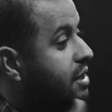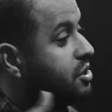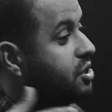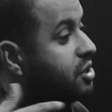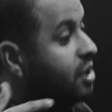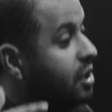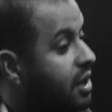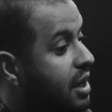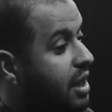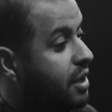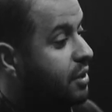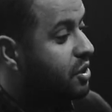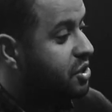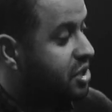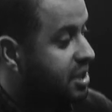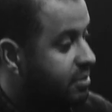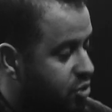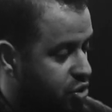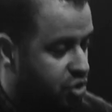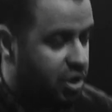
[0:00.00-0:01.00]
And so
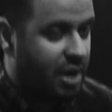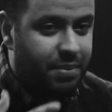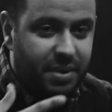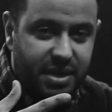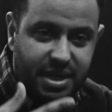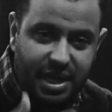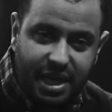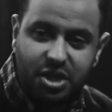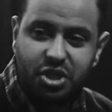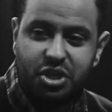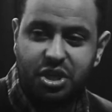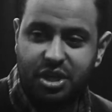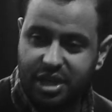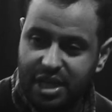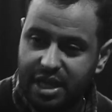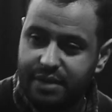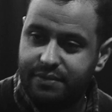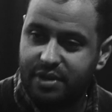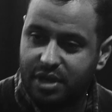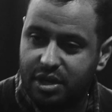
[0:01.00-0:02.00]
there's some trepidation
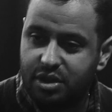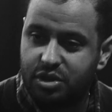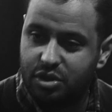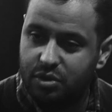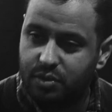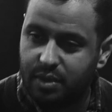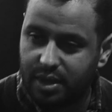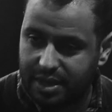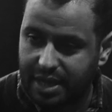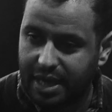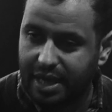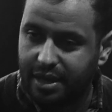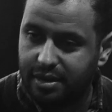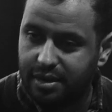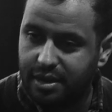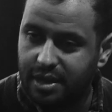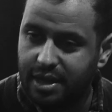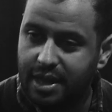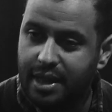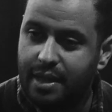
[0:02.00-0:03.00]
even in doing that.
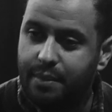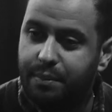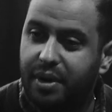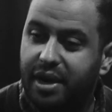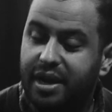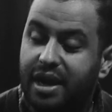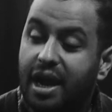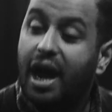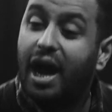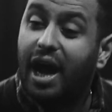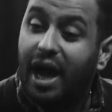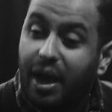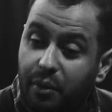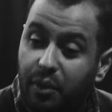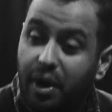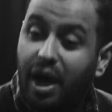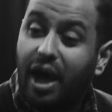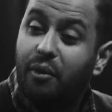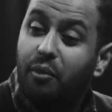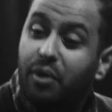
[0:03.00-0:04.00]
But I
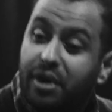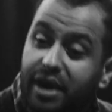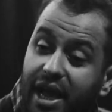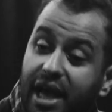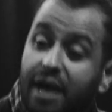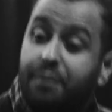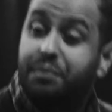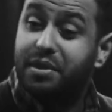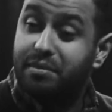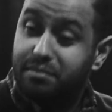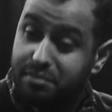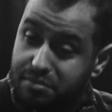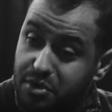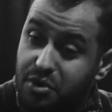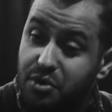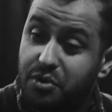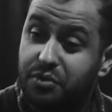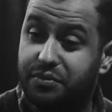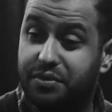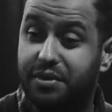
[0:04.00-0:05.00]
want to help them
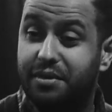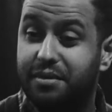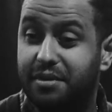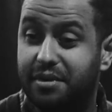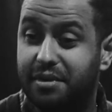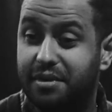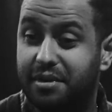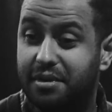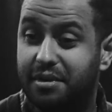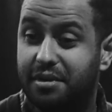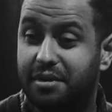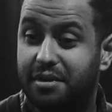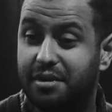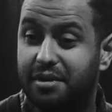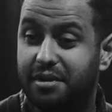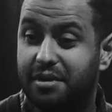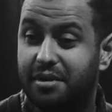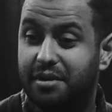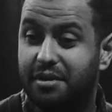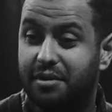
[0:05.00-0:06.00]
move
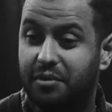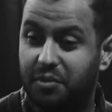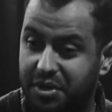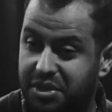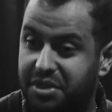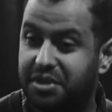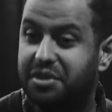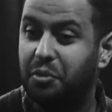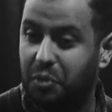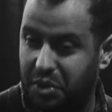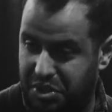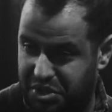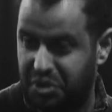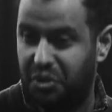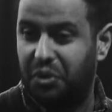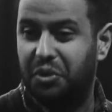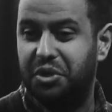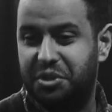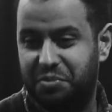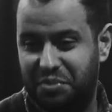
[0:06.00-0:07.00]
with the
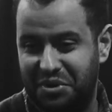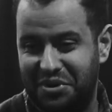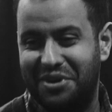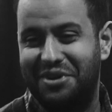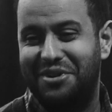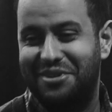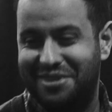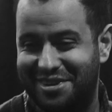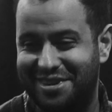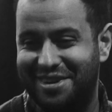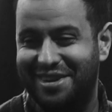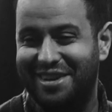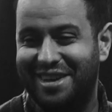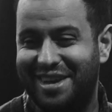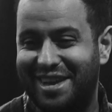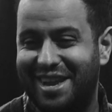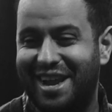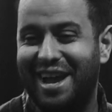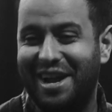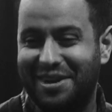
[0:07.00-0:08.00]
Holy Spirit
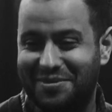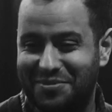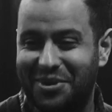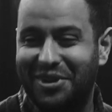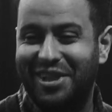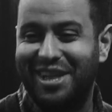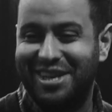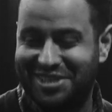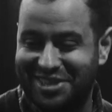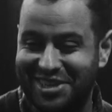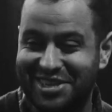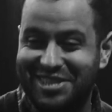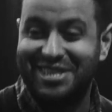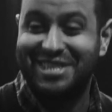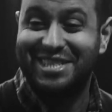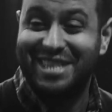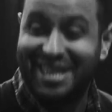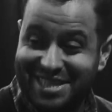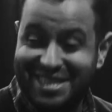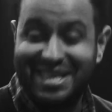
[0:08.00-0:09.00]
and act more like
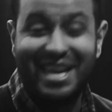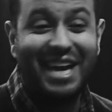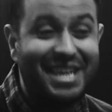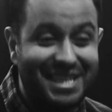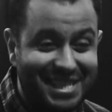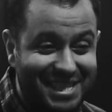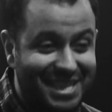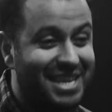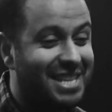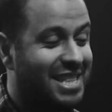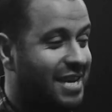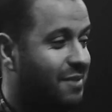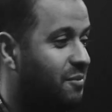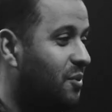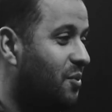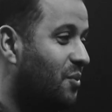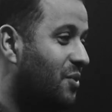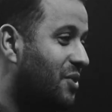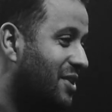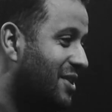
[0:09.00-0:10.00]
Jesus. That's the idea that
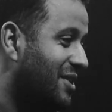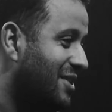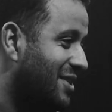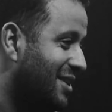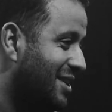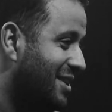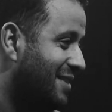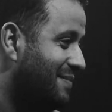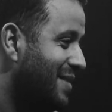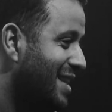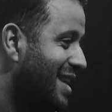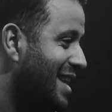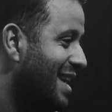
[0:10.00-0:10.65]
we're working on.